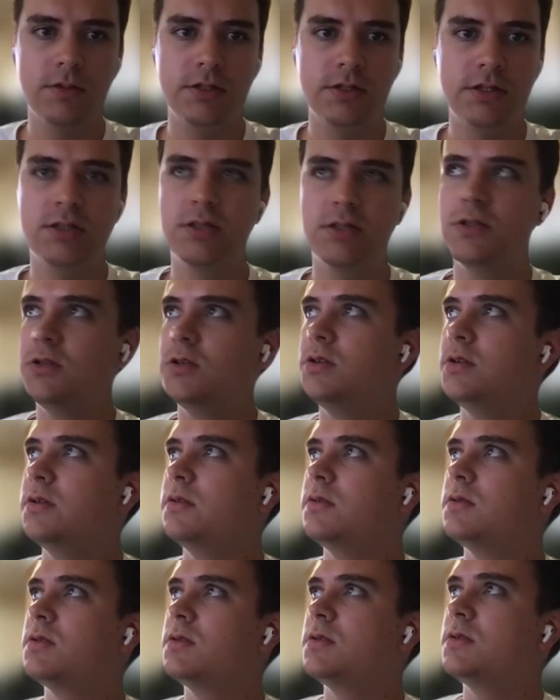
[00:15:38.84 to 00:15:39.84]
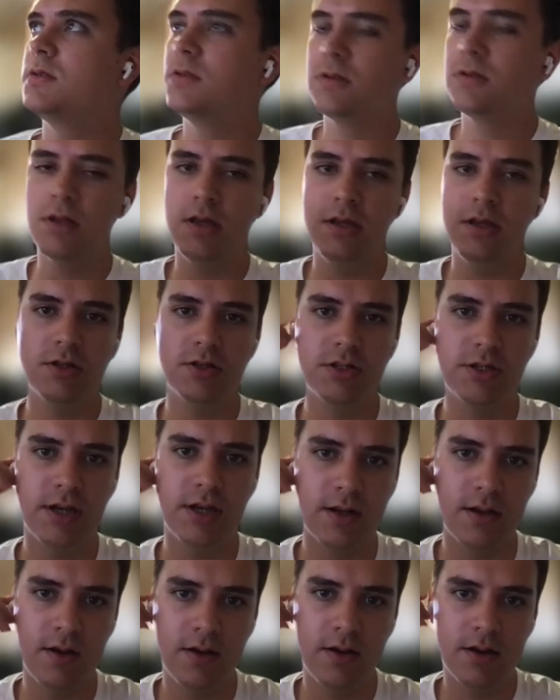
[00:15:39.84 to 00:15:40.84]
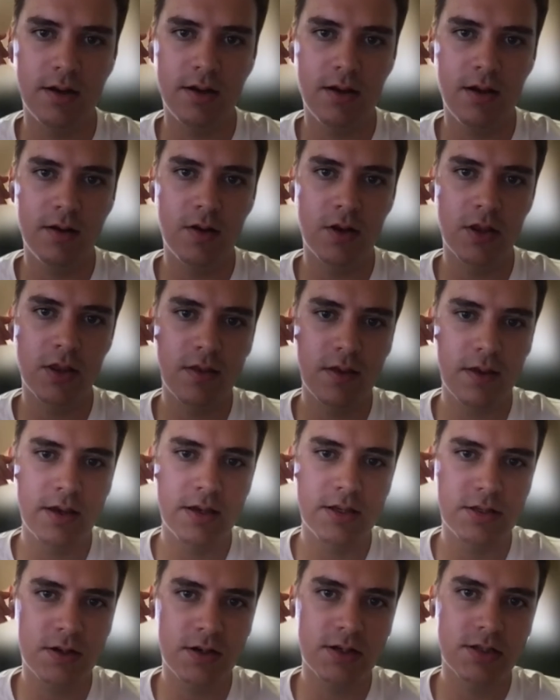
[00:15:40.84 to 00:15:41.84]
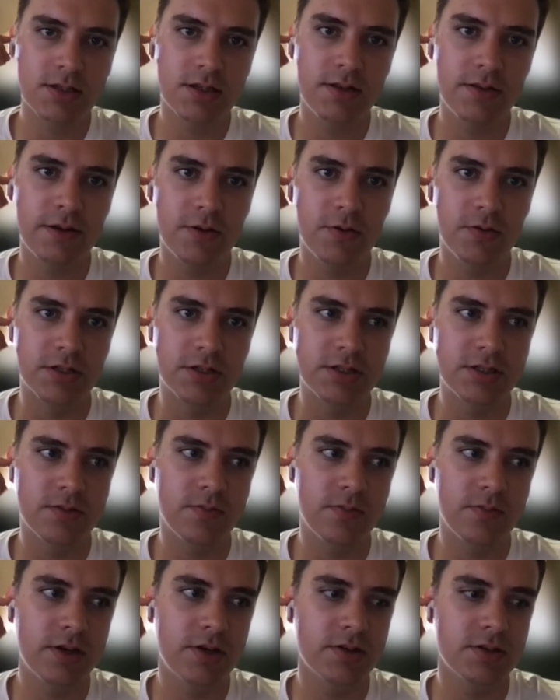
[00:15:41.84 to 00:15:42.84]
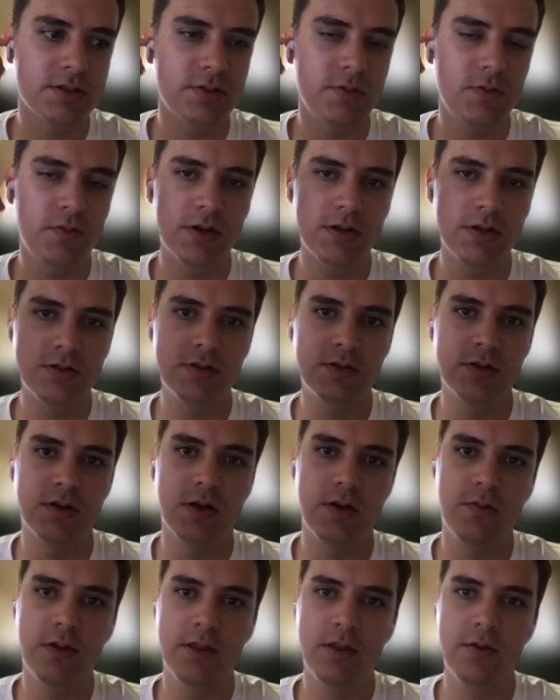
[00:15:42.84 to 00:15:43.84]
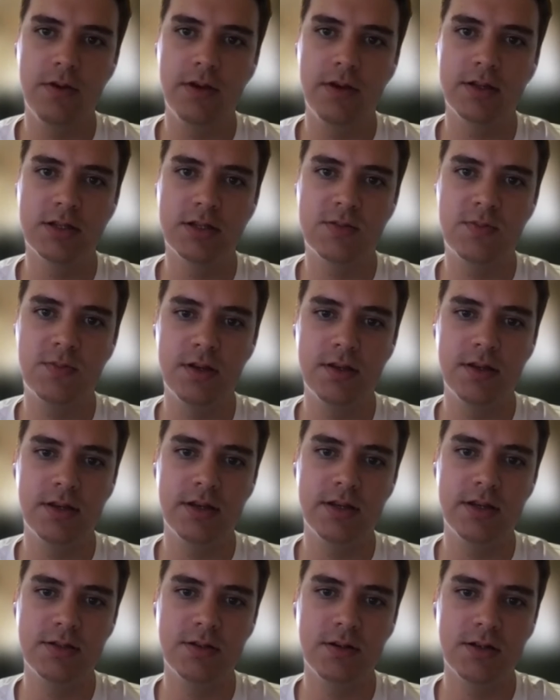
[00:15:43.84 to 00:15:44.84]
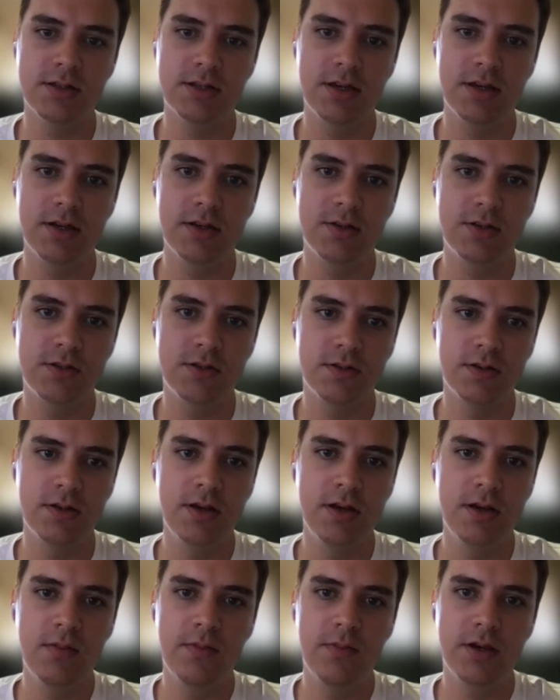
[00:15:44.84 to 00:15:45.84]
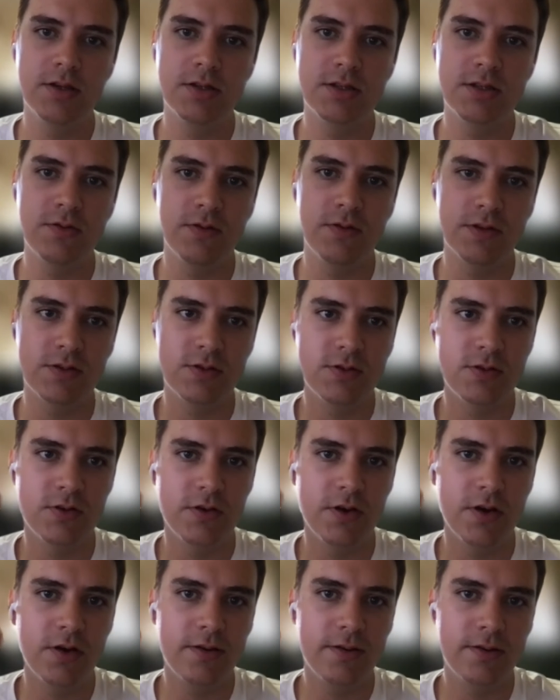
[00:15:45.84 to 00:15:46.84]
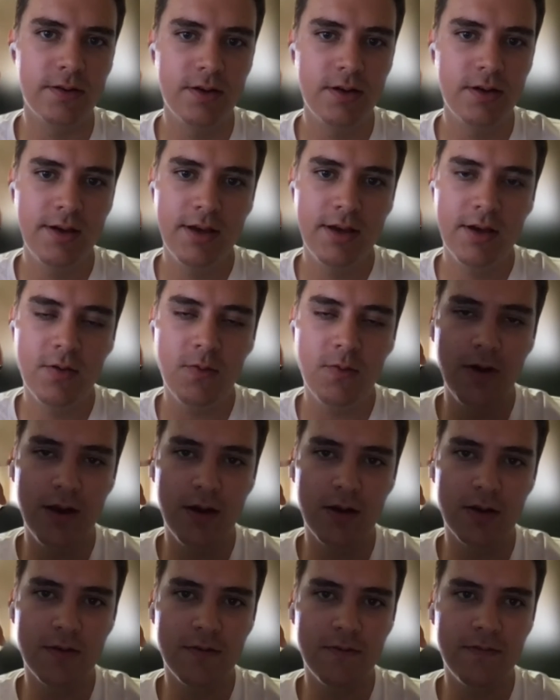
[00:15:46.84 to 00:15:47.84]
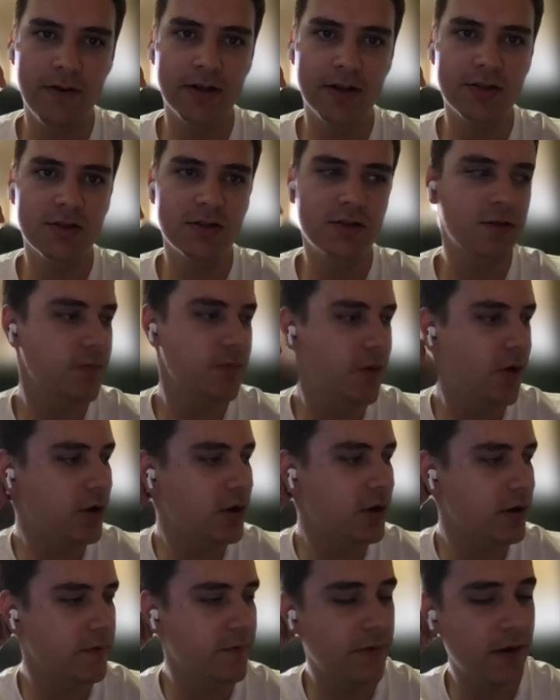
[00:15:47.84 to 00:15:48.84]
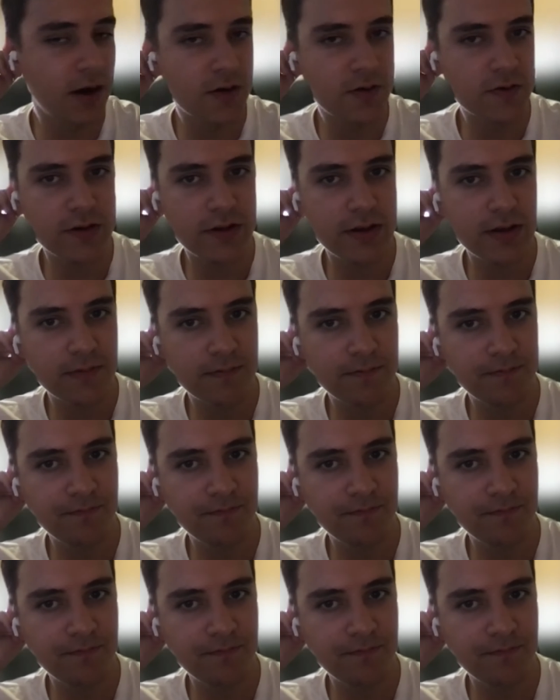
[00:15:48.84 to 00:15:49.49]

just to interject, Logan, I don't think he's asking the question because he wants to know whether we can split it. He's asking it because he wants to know where are the funds to market Foundry.